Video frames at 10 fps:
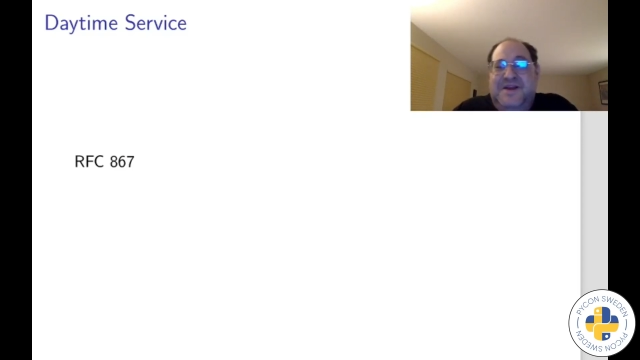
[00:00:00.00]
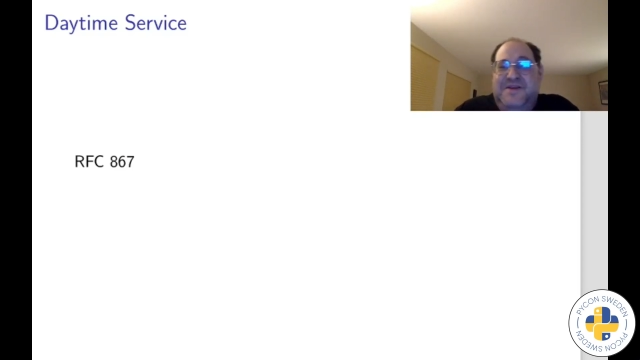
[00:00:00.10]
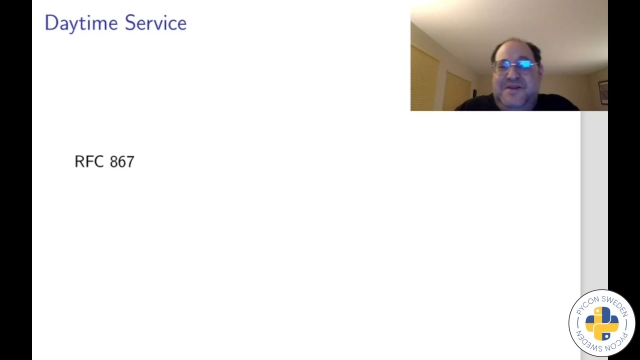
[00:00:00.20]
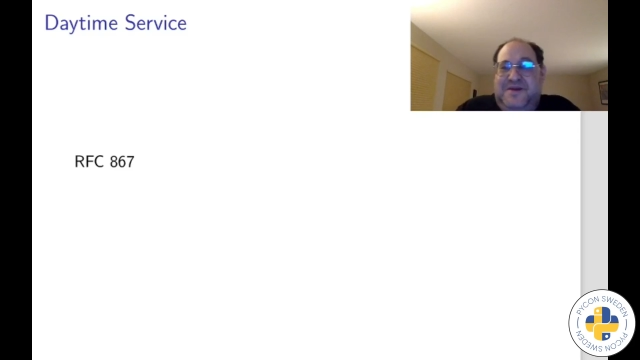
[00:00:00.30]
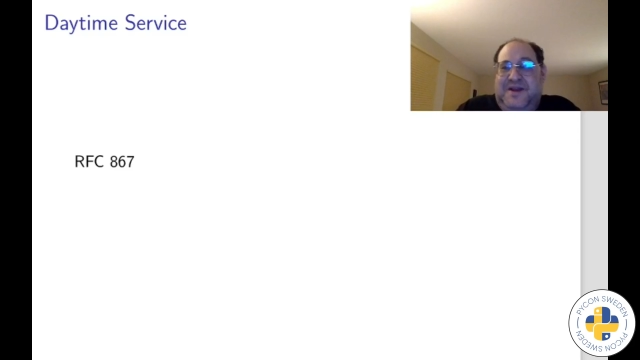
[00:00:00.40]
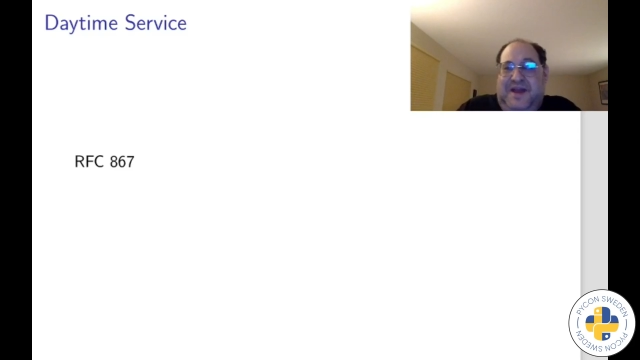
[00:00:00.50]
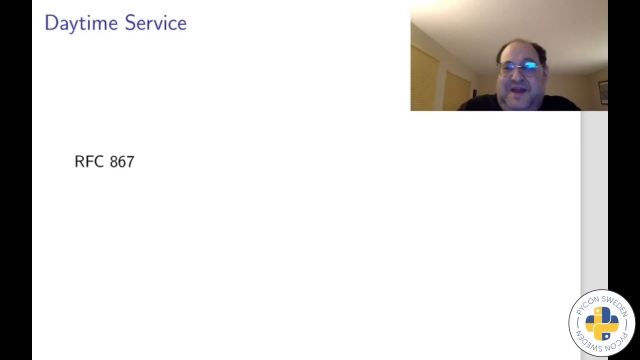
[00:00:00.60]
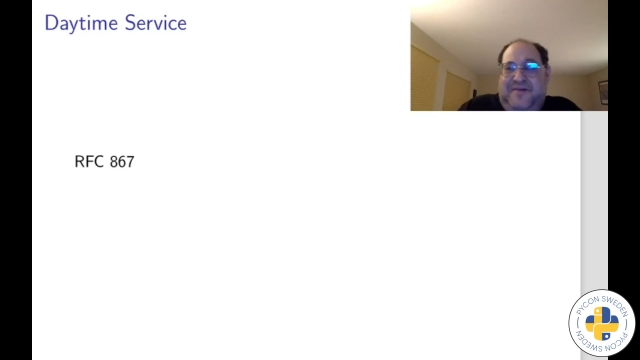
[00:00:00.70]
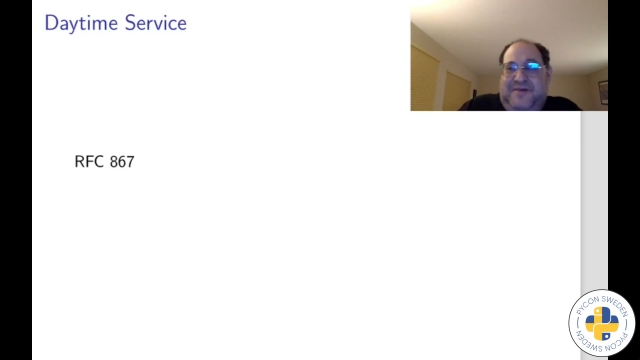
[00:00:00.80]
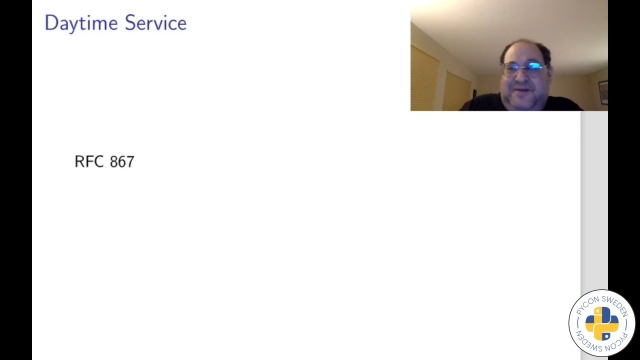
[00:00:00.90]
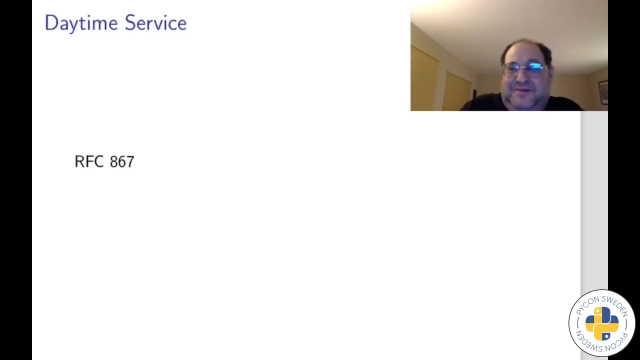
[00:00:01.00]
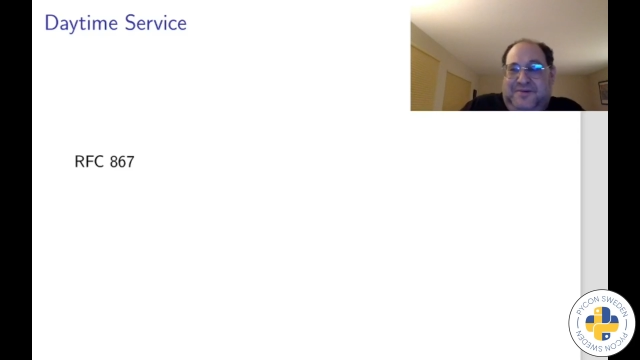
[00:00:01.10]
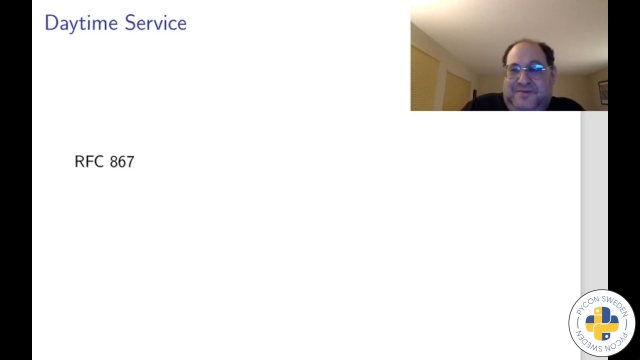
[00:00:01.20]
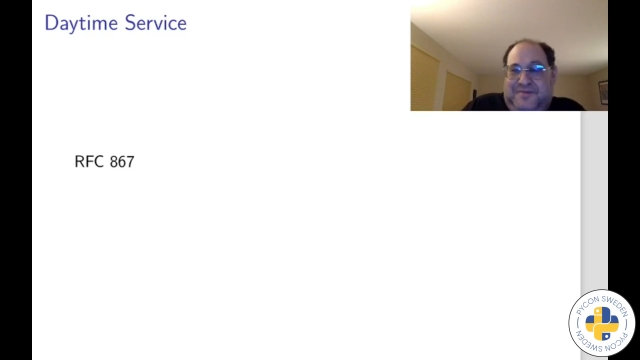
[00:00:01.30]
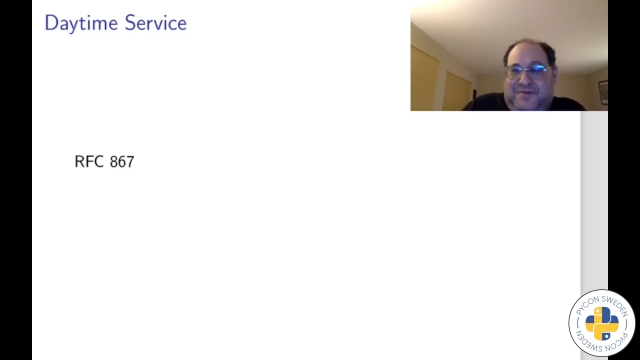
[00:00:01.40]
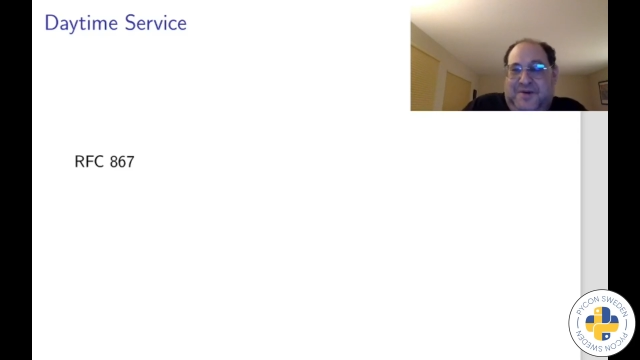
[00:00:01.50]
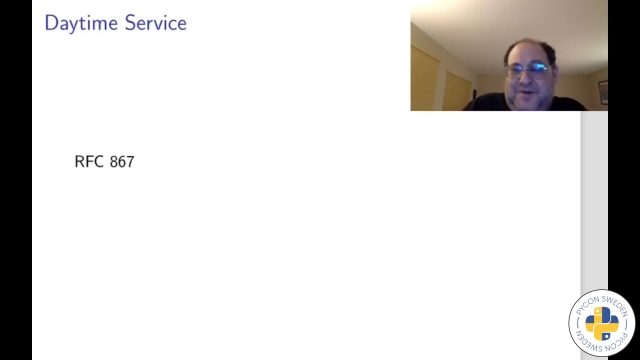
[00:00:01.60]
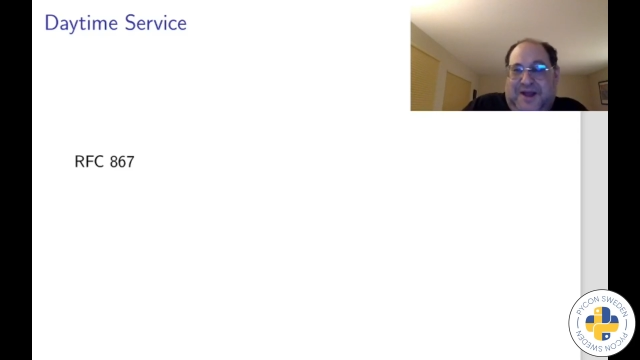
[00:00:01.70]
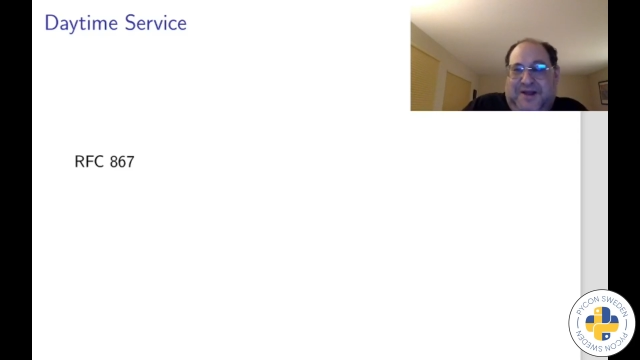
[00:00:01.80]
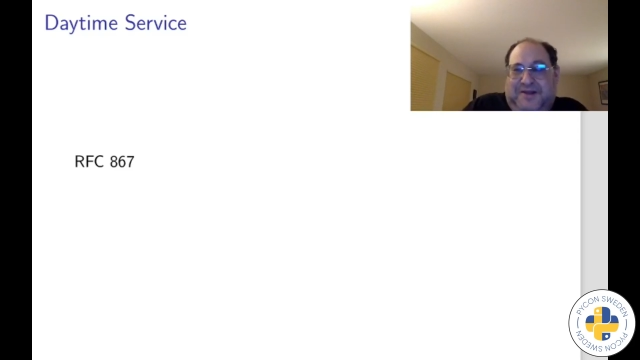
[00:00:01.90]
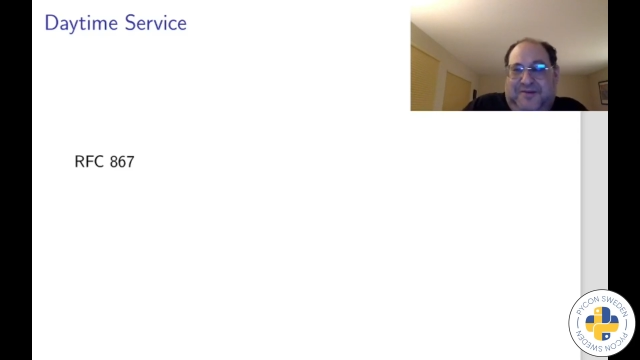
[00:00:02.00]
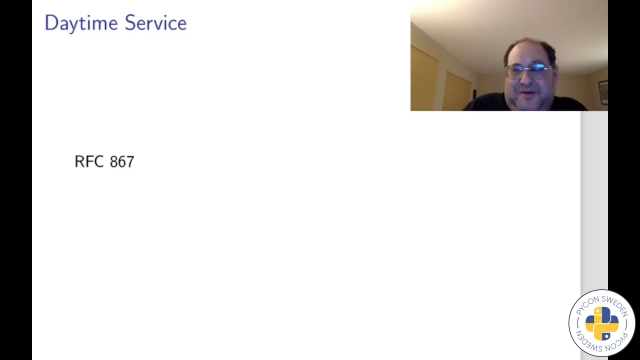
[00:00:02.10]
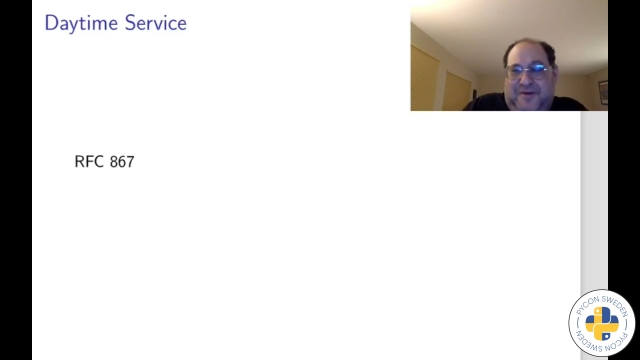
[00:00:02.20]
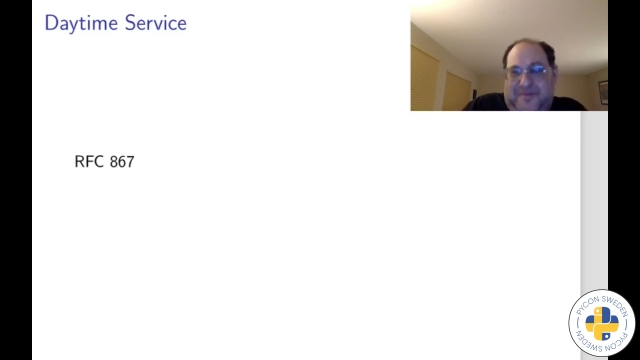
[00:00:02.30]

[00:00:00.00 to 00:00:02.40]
you're going to want to connect to a